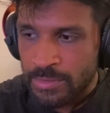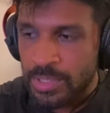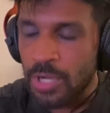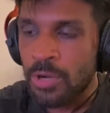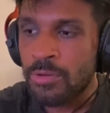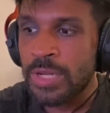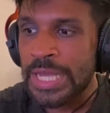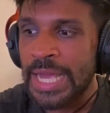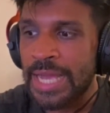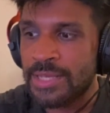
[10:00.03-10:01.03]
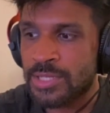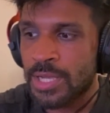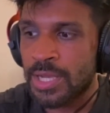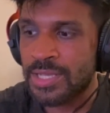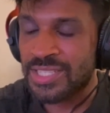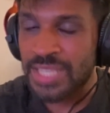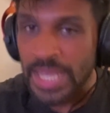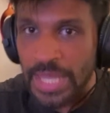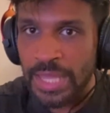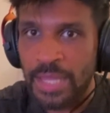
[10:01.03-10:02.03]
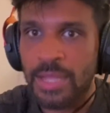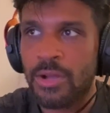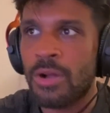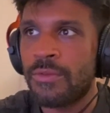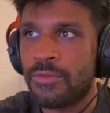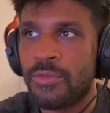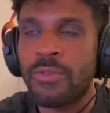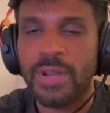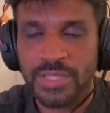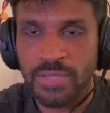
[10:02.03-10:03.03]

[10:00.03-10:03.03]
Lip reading: not only has her singing overall has